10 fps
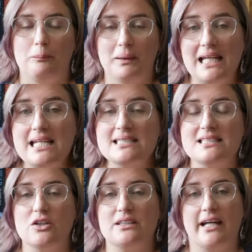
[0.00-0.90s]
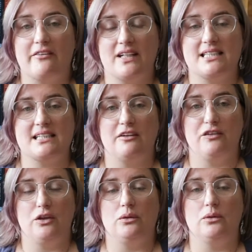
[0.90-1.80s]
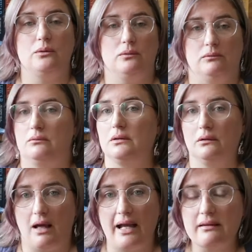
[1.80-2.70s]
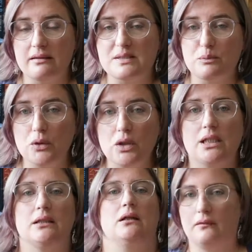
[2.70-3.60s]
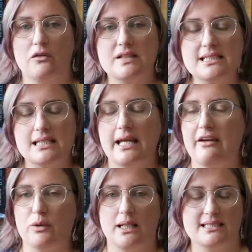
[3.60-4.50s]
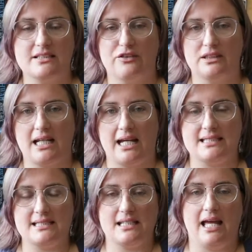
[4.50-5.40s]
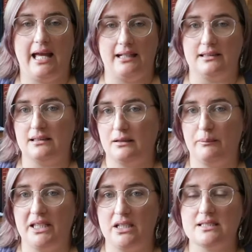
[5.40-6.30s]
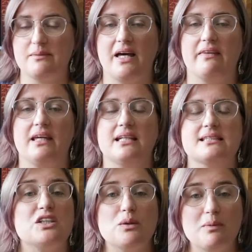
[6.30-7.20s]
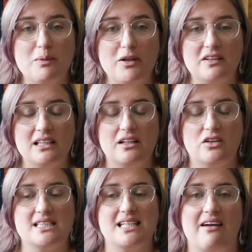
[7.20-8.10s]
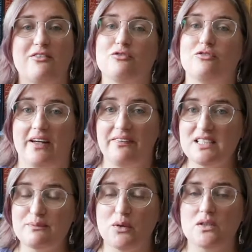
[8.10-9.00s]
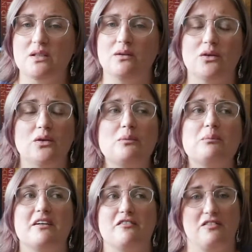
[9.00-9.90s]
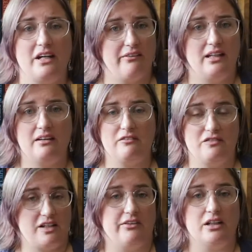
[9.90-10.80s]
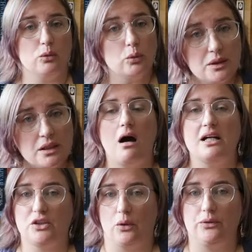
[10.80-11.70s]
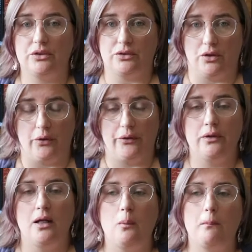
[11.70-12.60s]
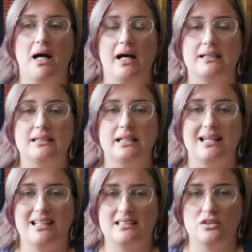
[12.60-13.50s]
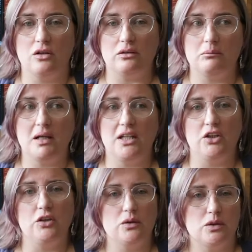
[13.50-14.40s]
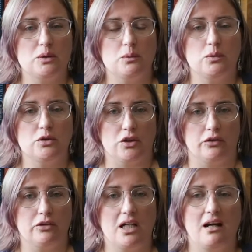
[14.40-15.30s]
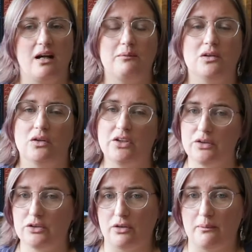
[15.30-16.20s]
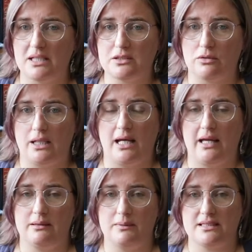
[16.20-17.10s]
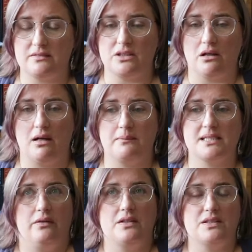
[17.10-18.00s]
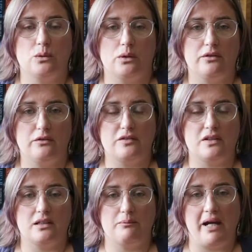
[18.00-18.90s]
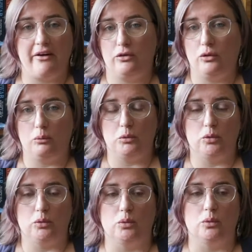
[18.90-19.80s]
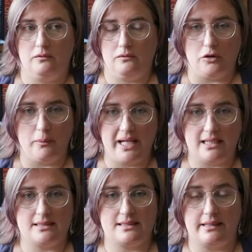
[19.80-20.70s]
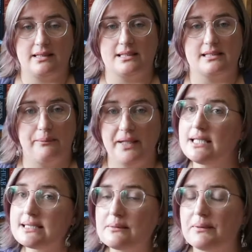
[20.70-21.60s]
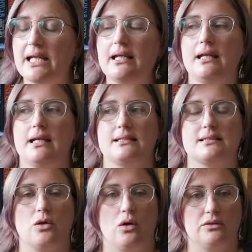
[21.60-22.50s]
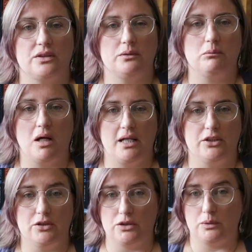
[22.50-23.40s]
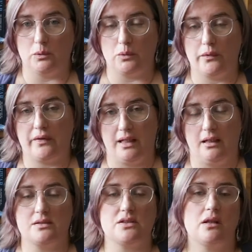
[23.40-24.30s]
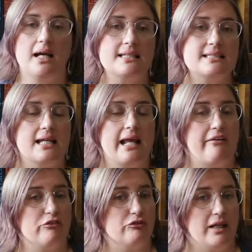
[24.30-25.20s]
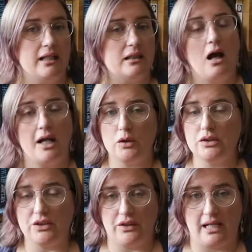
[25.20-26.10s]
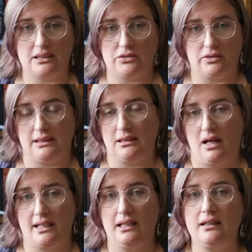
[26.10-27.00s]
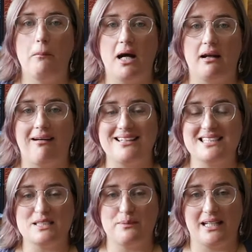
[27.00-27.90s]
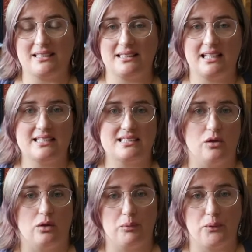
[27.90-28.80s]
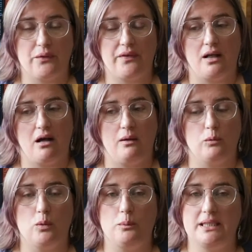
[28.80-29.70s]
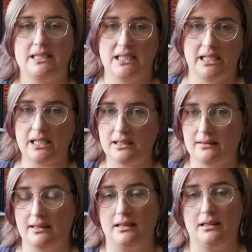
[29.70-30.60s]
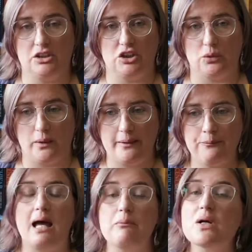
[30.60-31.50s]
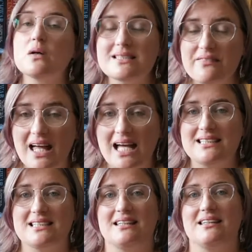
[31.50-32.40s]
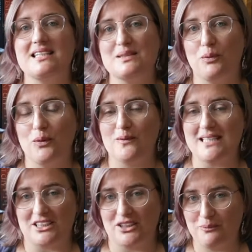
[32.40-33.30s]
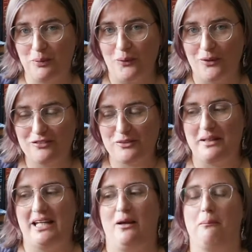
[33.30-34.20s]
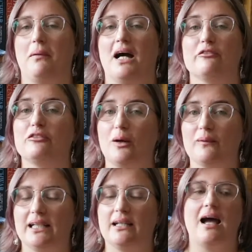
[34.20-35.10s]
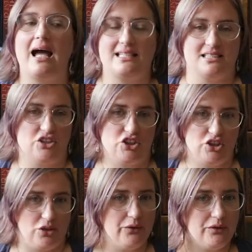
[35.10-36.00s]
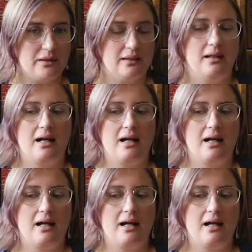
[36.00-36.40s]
please don't take offense if you like this book. Obviously, everyone has different tastes and opinions about things. To be perfectly honest, I haven't read this book, so it could be very, very good. I don't know, but it's not my usual genre. I'm not a huge romance reader at the best of times. The sort of paranormal romance that this appears to be is not my usual thing. So like I said, I haven't read it. I could turn out to really like it, but I suspect that it's not a book that I will particularly enjoy. And because of that, this book was actually bought for me by Rowan as a joke,